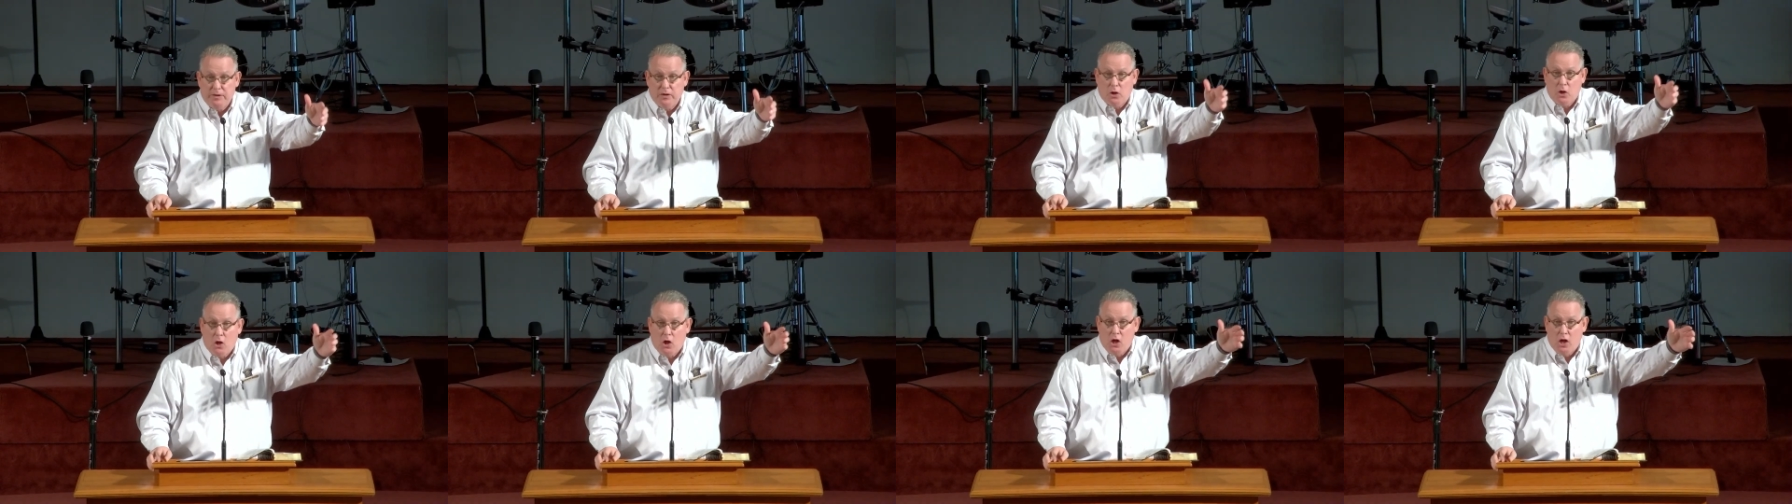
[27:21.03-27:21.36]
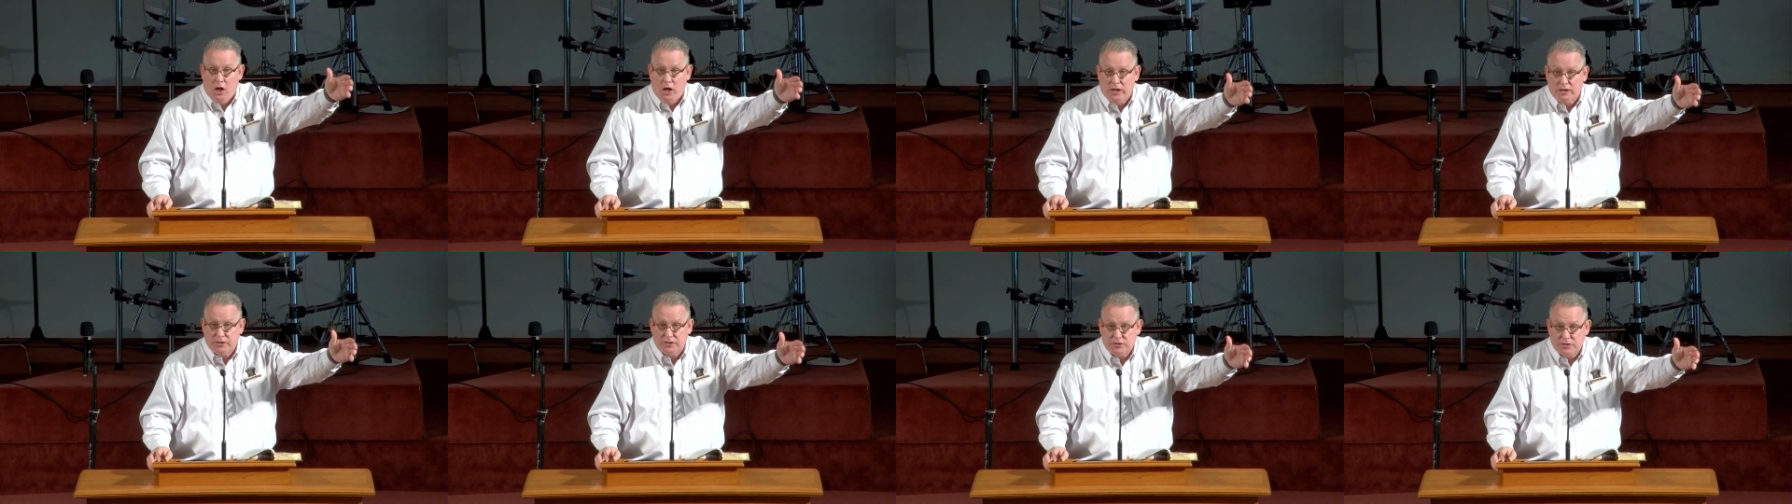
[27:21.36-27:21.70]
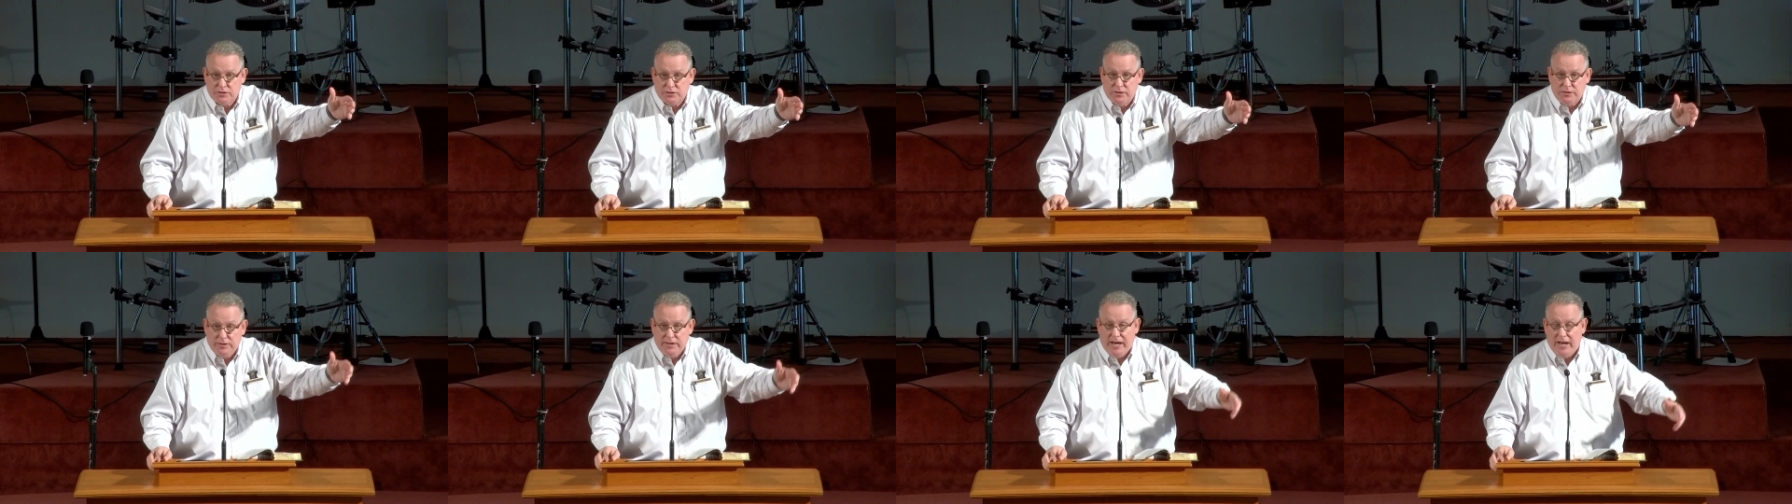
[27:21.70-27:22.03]

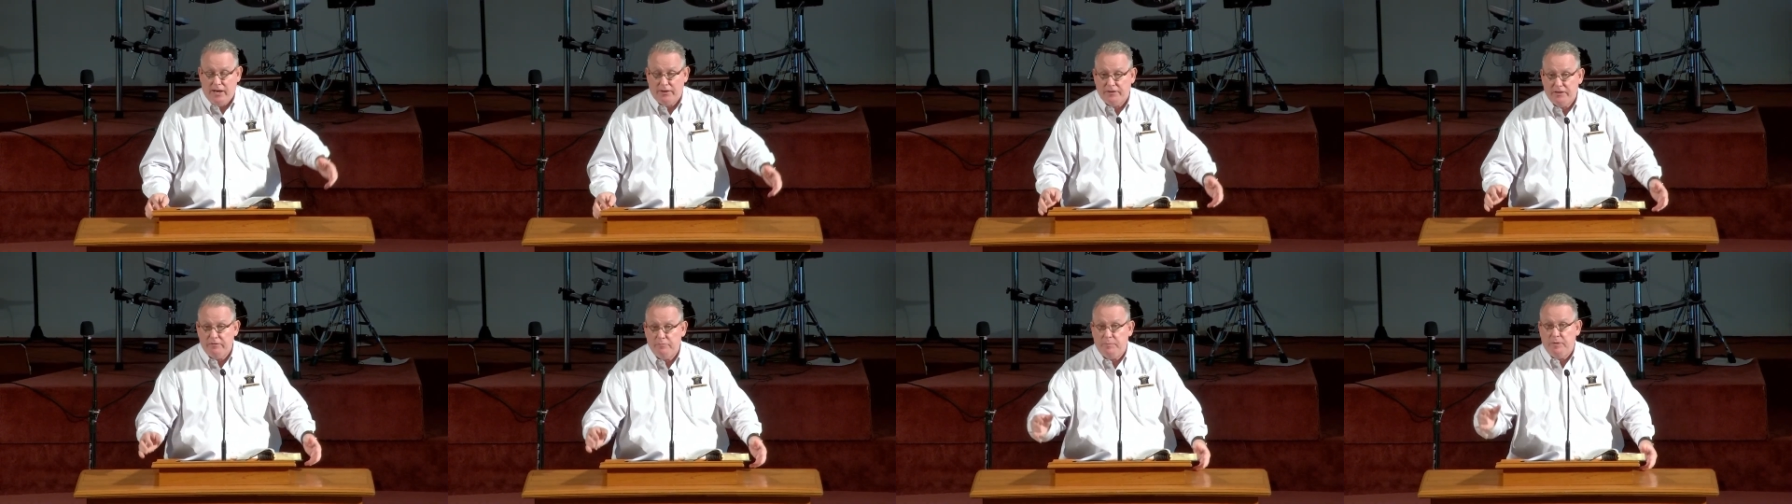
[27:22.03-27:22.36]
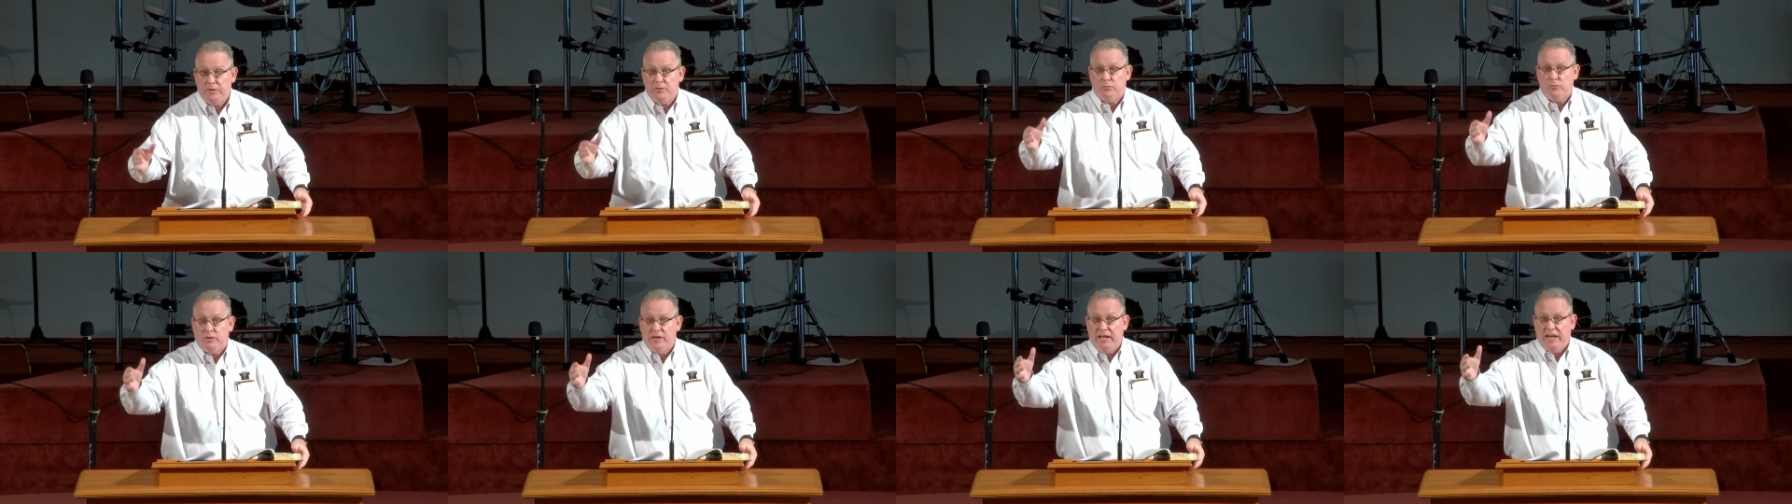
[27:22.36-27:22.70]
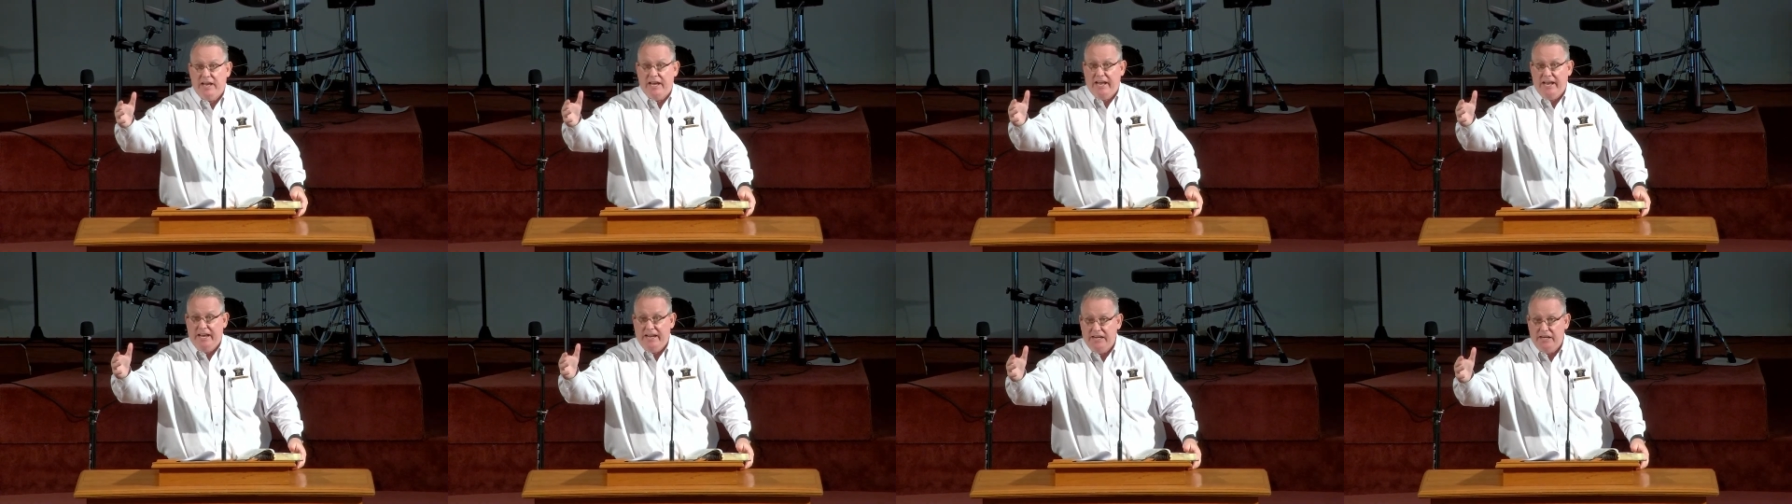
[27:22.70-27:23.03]
lost, now they've been
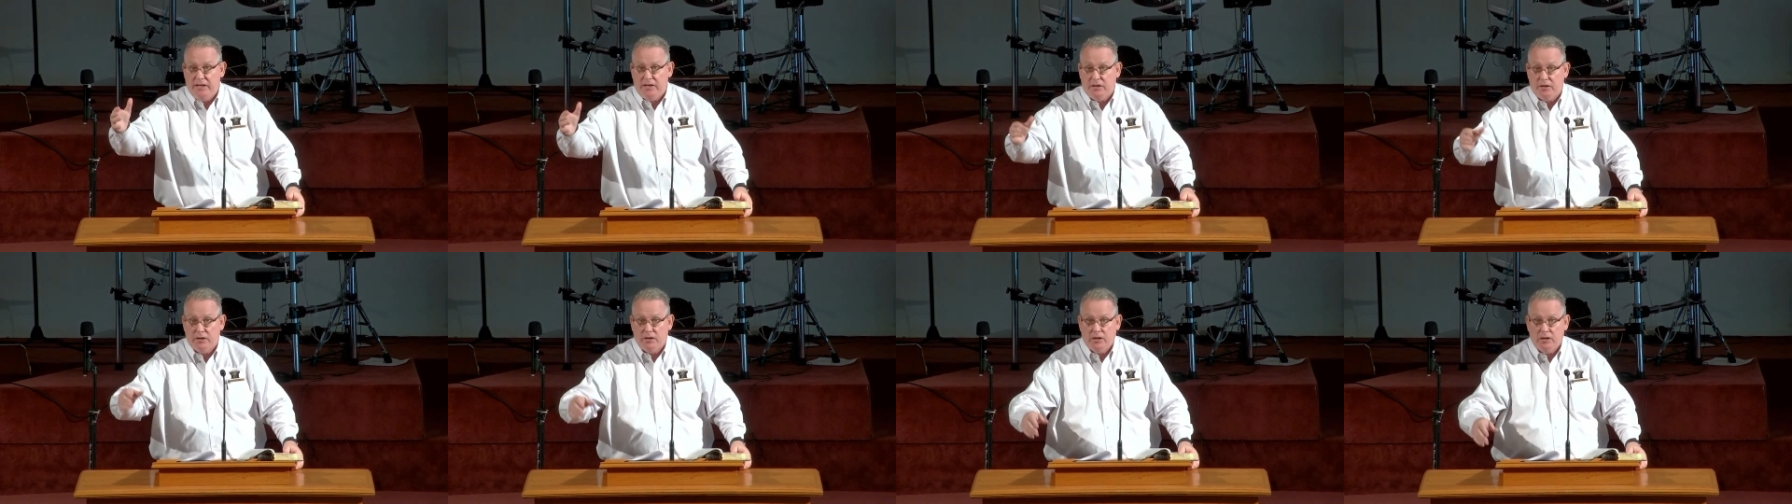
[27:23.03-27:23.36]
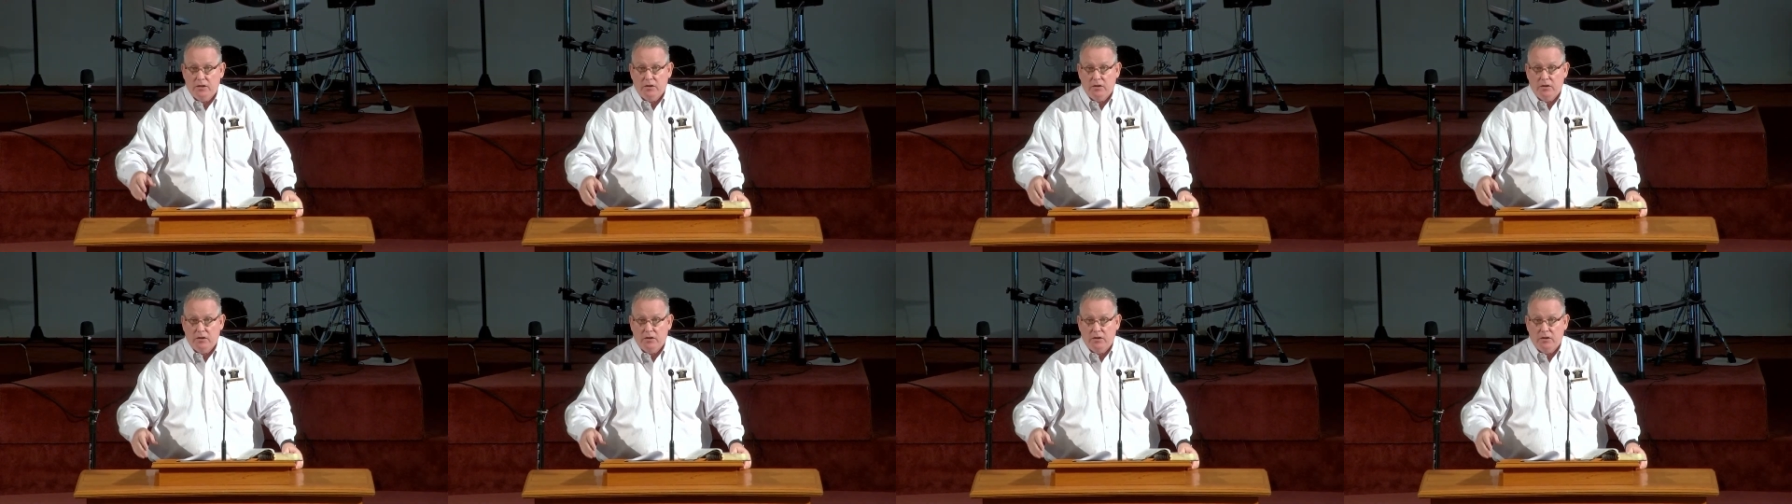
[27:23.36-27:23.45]
regained,